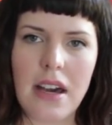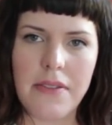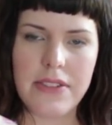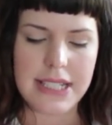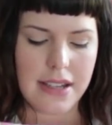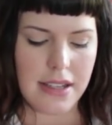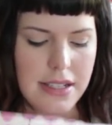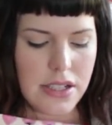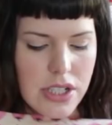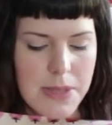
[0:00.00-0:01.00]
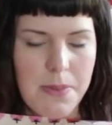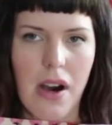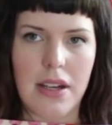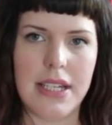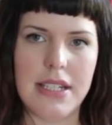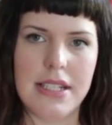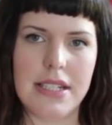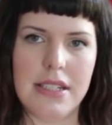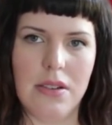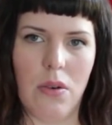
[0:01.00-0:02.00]
I've decided to just
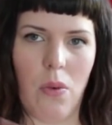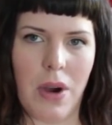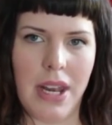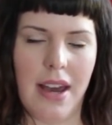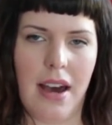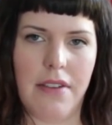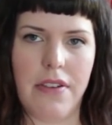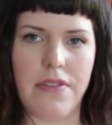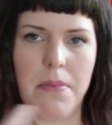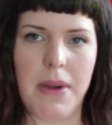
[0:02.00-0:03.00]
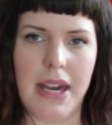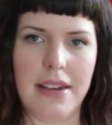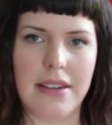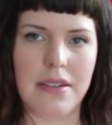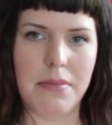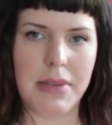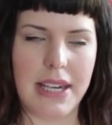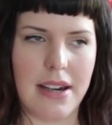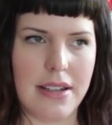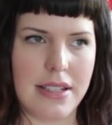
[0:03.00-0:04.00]
pocket one half of the bag
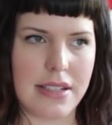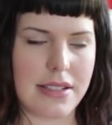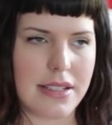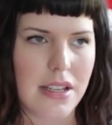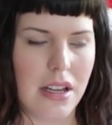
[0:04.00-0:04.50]
because